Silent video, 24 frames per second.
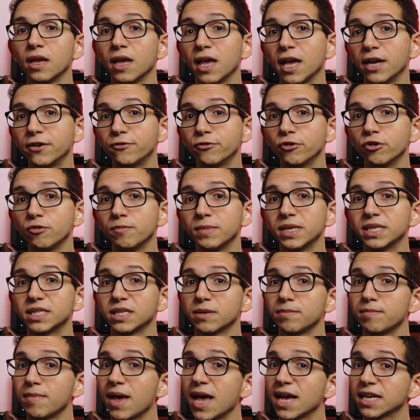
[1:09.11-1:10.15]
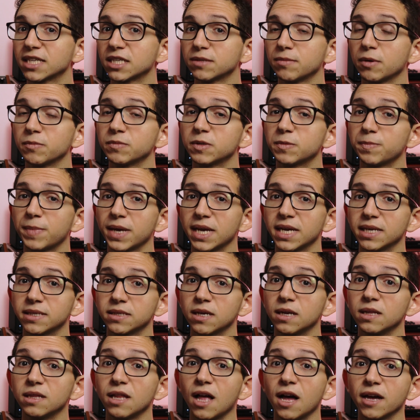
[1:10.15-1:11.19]
Headroom is a maximum
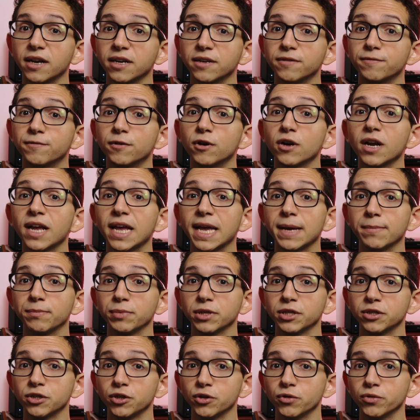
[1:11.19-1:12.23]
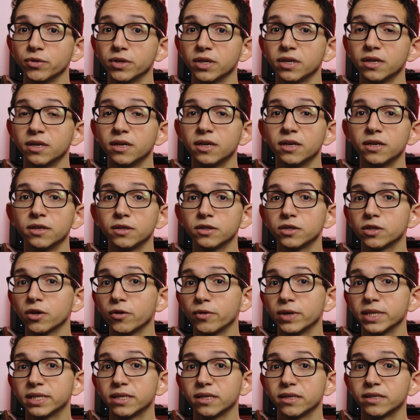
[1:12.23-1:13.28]
space allotted for amplitude,
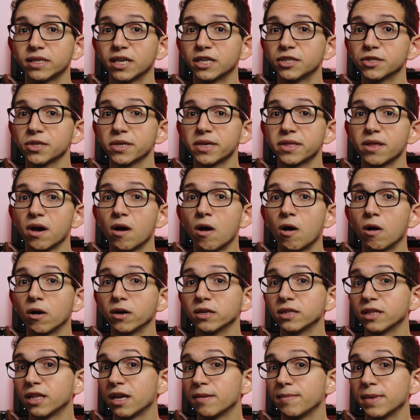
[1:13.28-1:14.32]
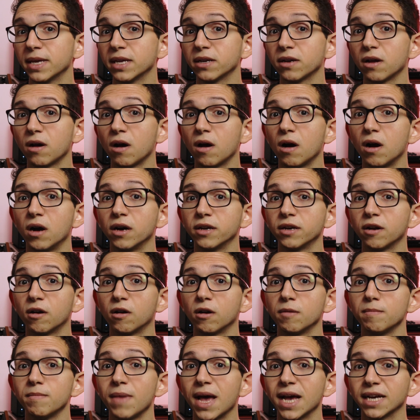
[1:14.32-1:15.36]
so it's essentially the hard limit on
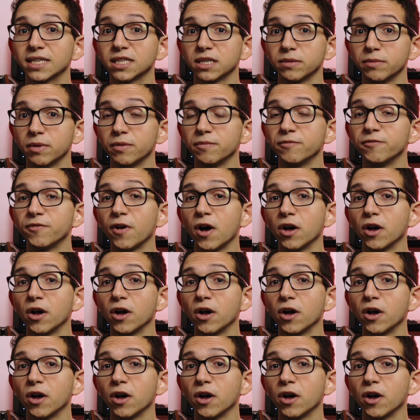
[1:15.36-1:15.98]
our maximum